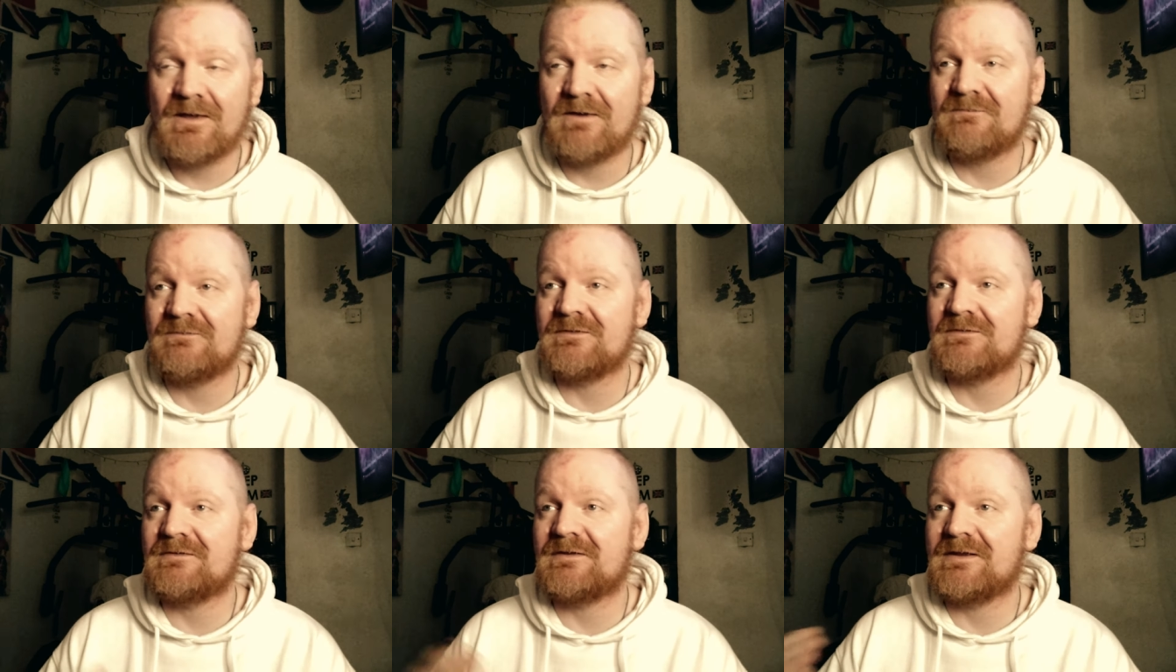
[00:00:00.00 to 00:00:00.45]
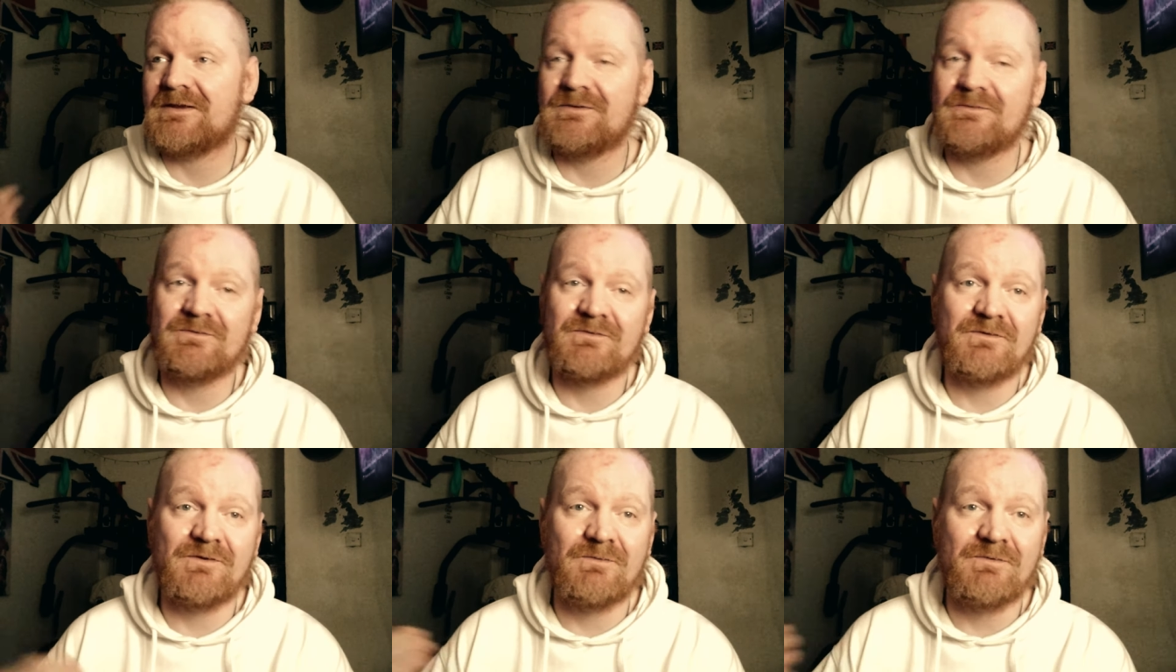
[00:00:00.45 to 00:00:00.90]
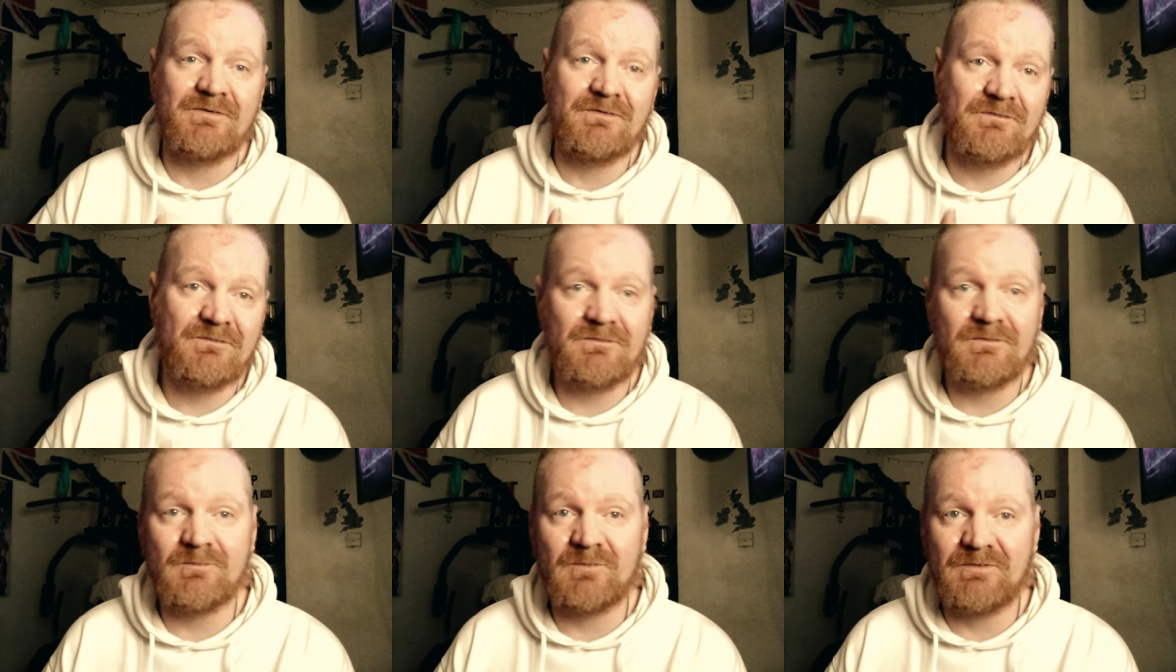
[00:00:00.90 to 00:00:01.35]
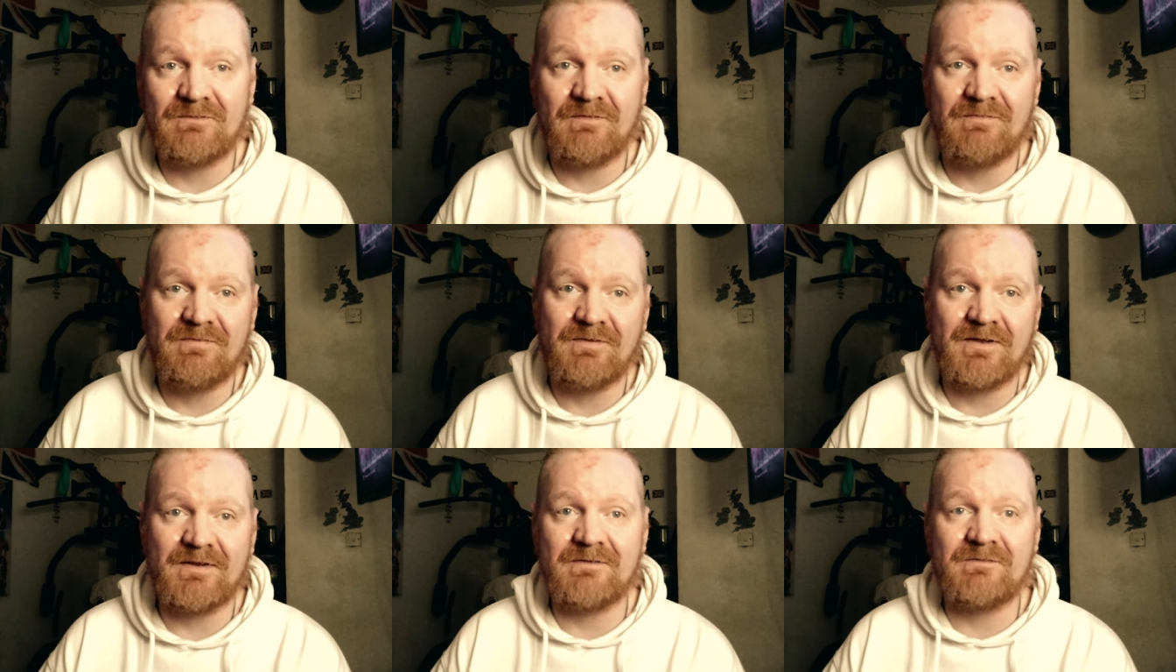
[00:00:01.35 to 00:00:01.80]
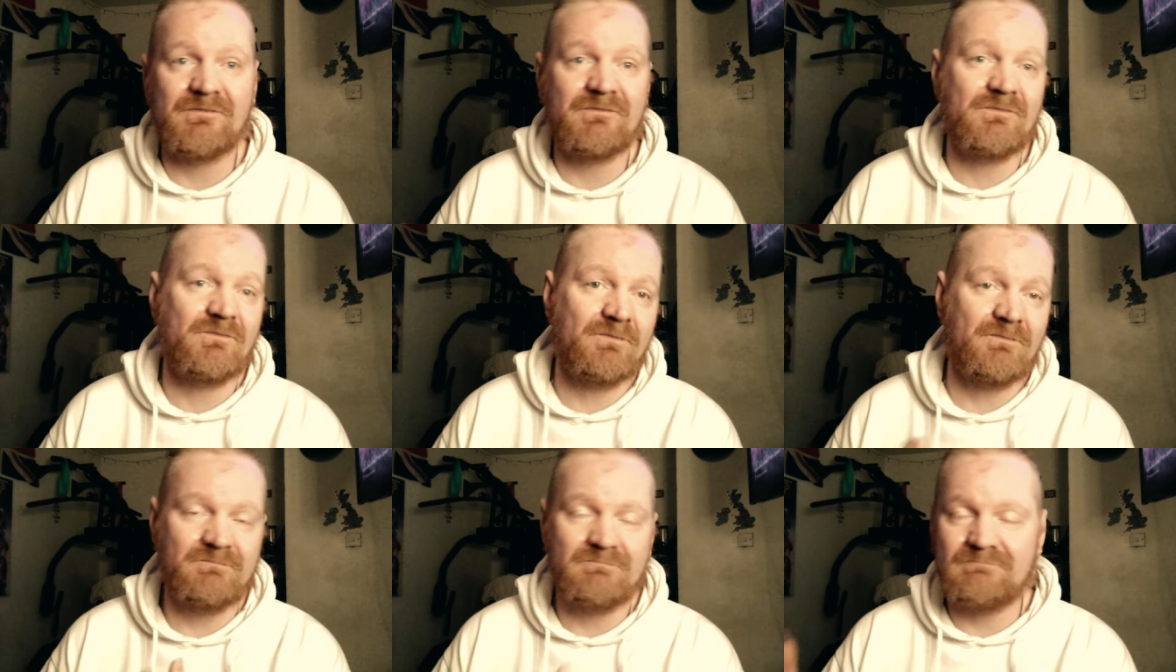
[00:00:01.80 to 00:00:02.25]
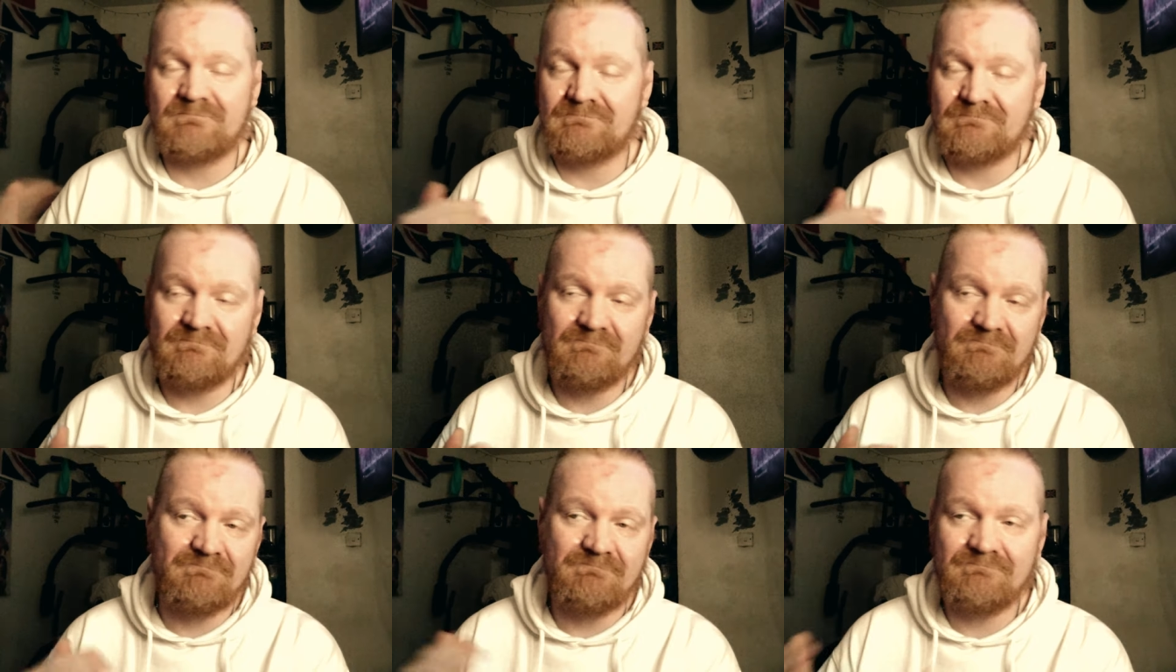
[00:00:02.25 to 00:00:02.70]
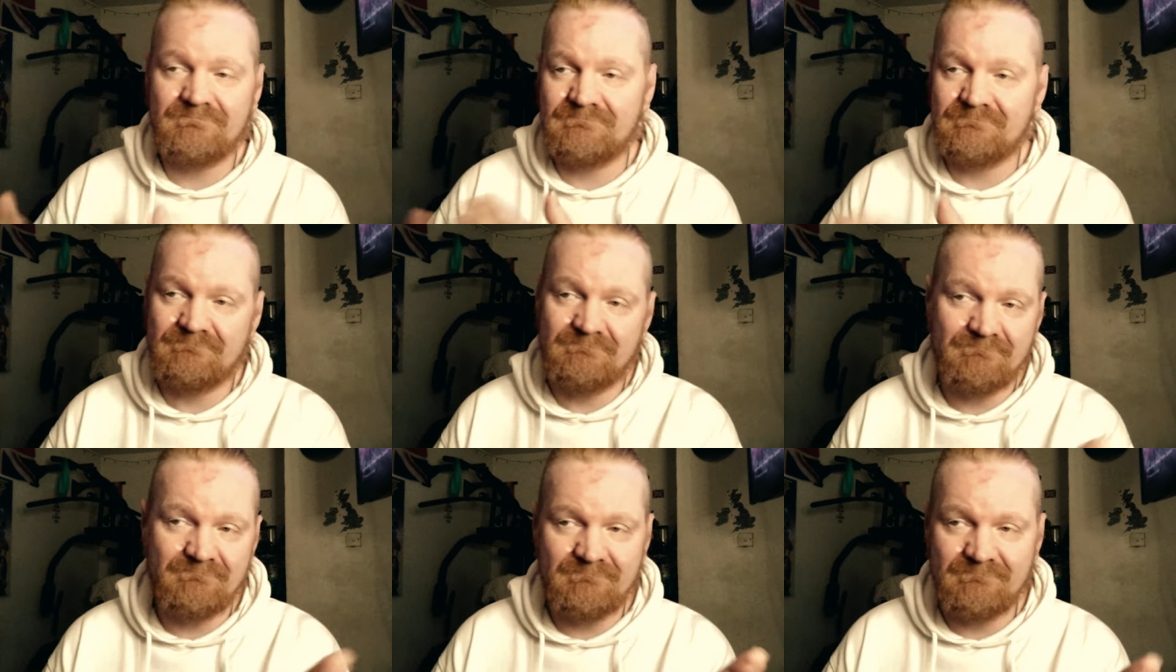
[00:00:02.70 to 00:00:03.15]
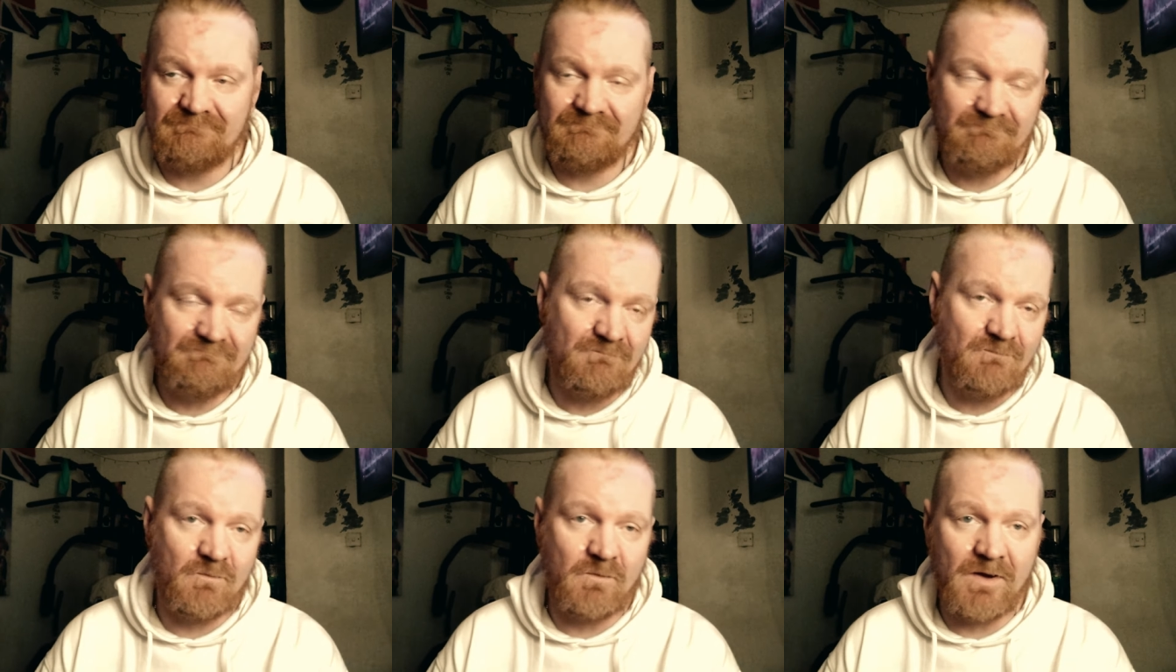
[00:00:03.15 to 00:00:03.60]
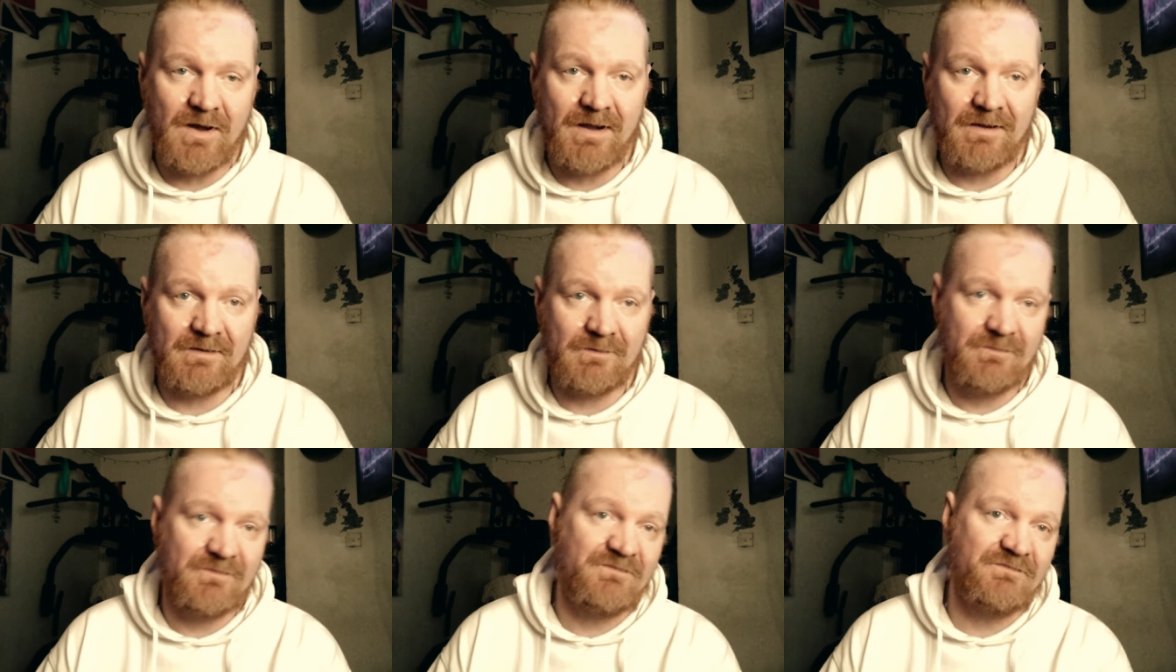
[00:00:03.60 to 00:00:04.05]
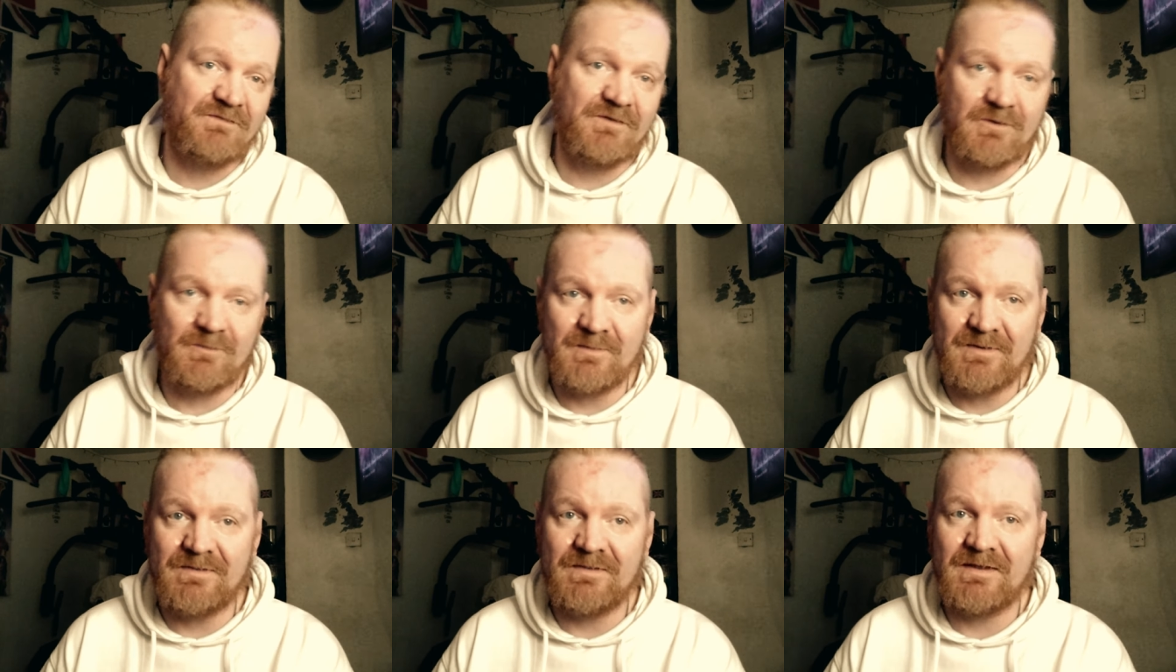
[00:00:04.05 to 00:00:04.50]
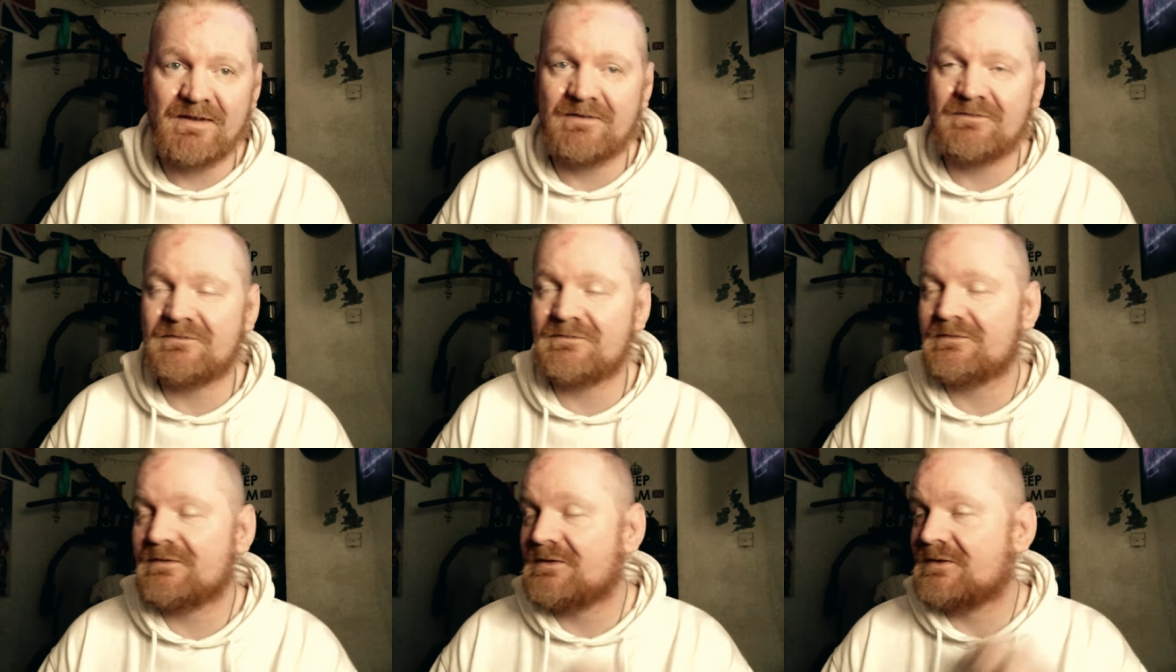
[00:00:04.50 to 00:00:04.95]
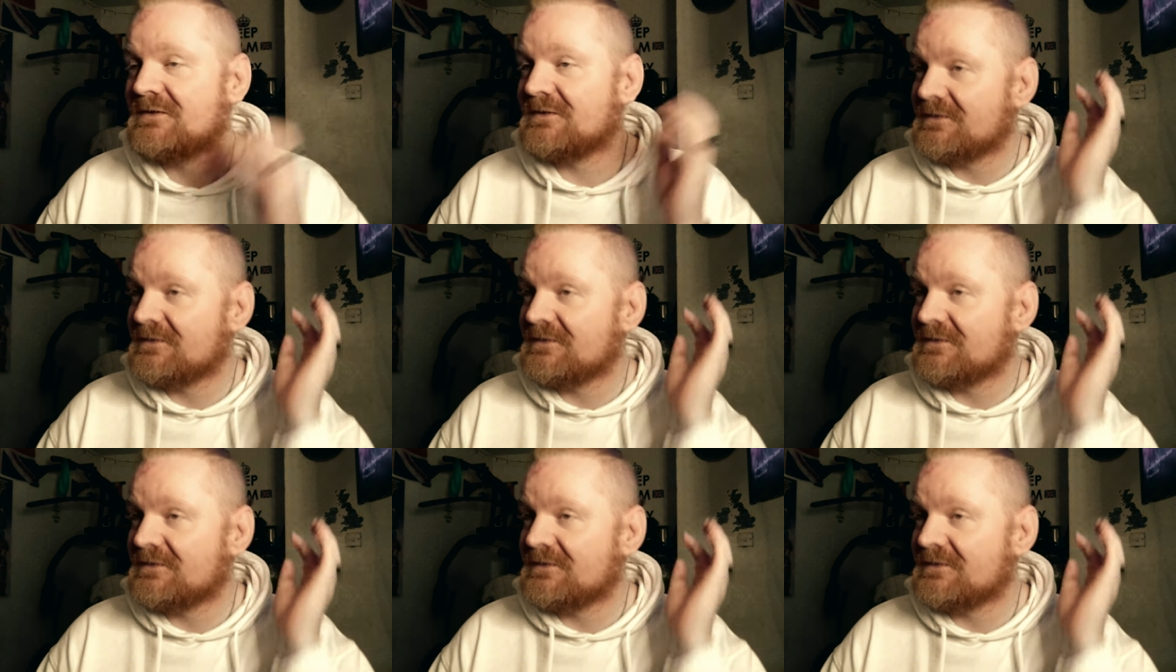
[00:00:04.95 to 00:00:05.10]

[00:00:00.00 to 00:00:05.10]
Obviously, he was doing some other things while they were filming this.